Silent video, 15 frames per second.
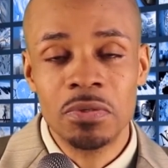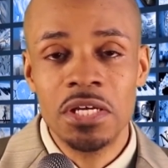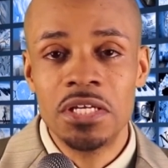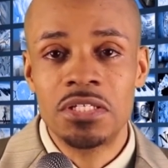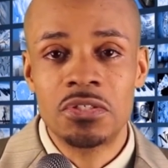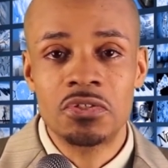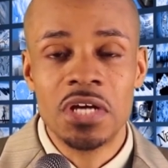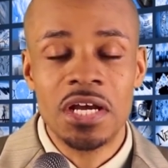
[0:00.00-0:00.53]

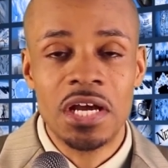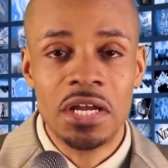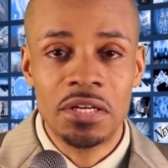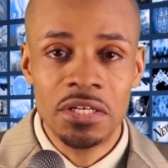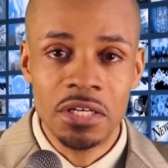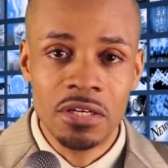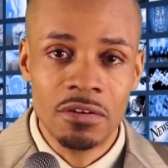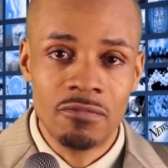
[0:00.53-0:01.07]
please try not
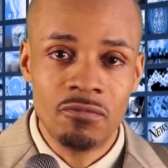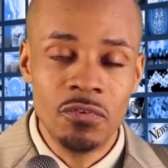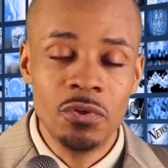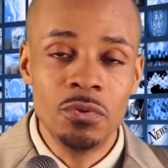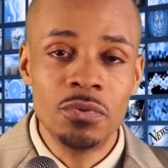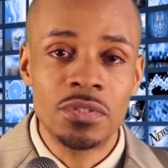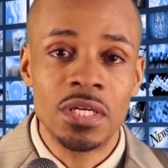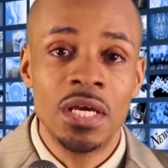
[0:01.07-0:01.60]
to get
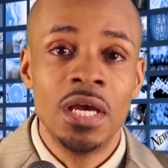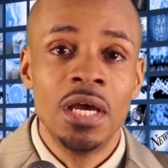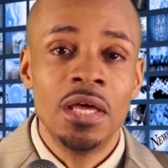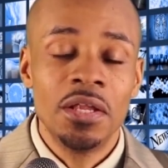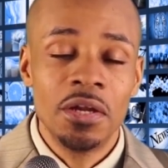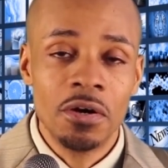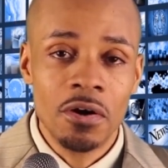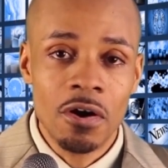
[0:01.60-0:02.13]
confused.
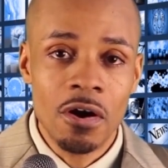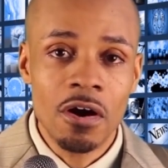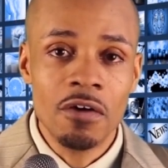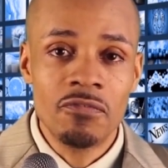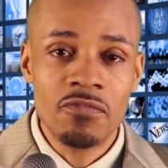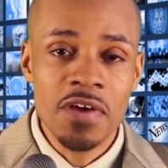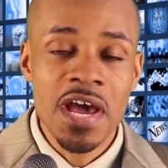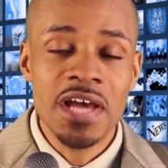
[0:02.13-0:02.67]
There are
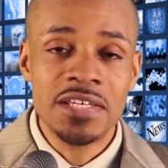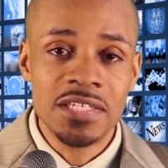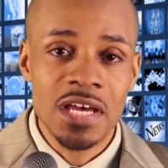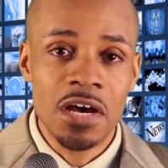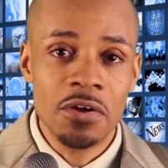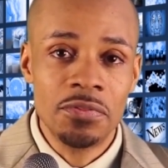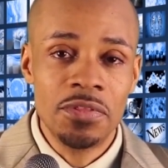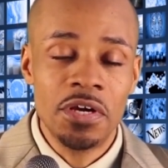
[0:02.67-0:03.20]
facts
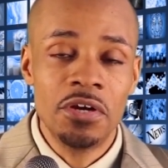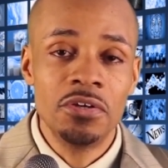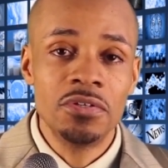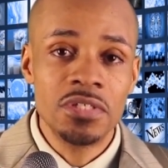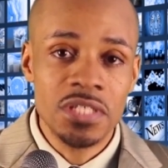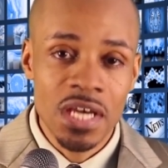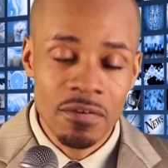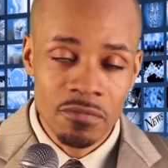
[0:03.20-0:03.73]
out there. You
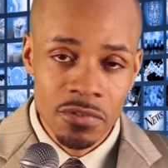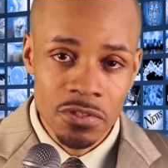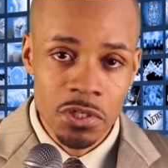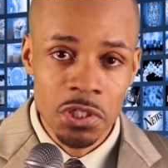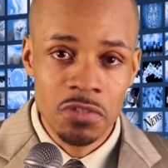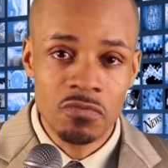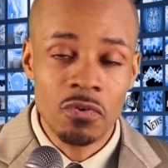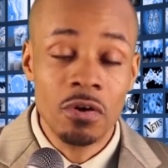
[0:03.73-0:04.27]
just have to
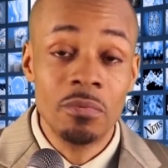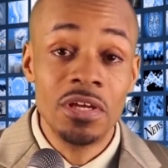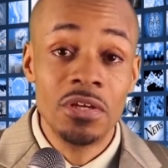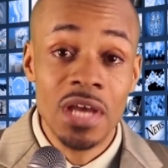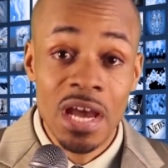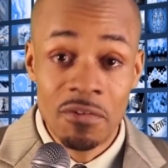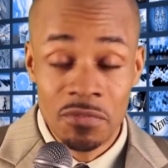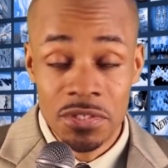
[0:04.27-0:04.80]
search for them and
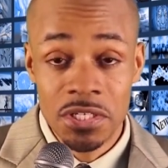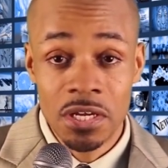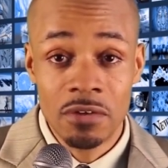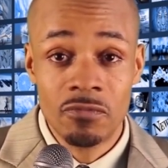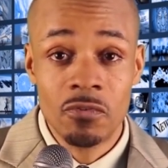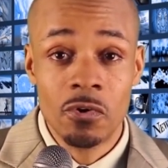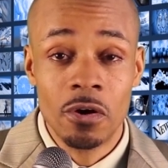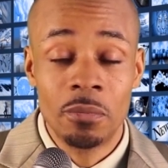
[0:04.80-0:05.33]
you have to stay
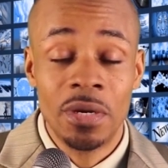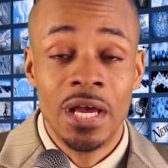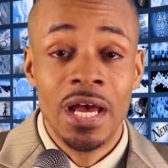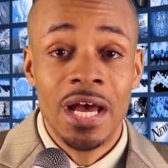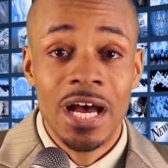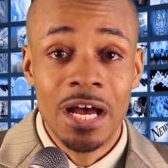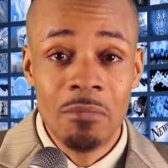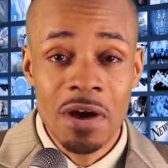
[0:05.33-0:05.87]
informed.
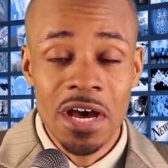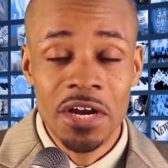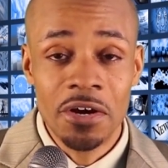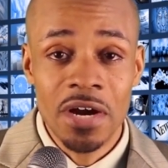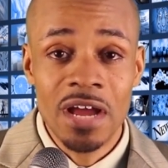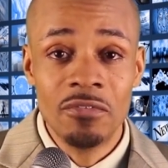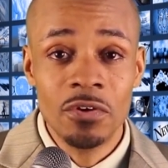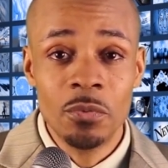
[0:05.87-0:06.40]
I'm out
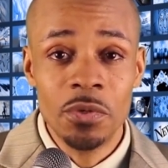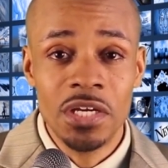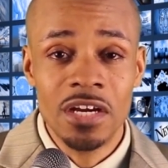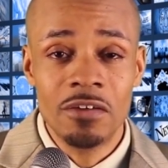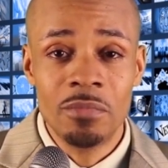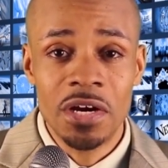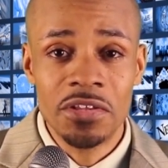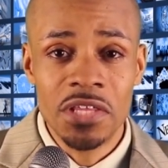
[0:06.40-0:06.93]
here. Have a good week,
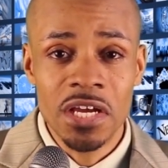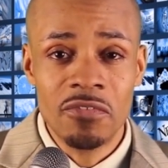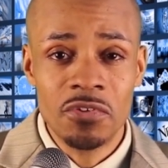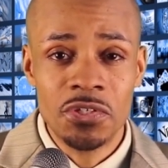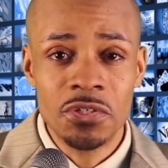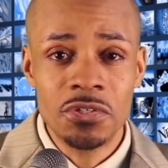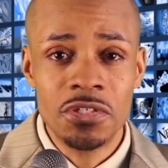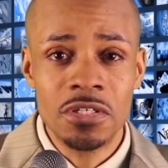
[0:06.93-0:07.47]
everybody. Thank you for
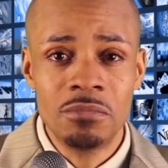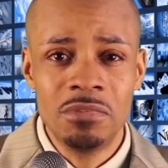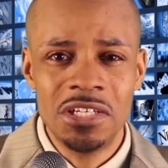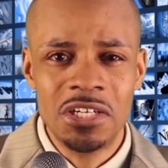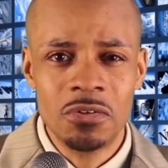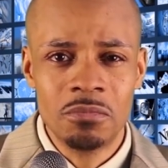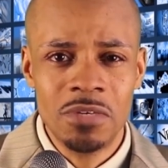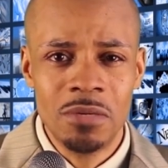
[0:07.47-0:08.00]
tuning to the
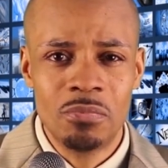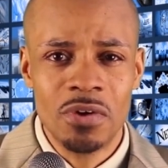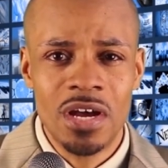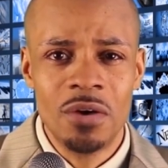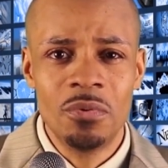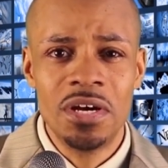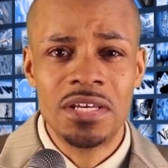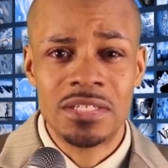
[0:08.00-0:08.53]
meeting with me,
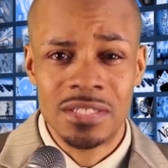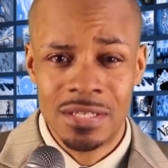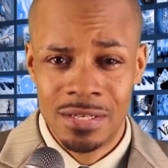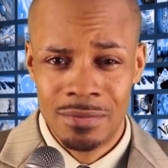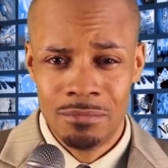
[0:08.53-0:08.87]
Brother West.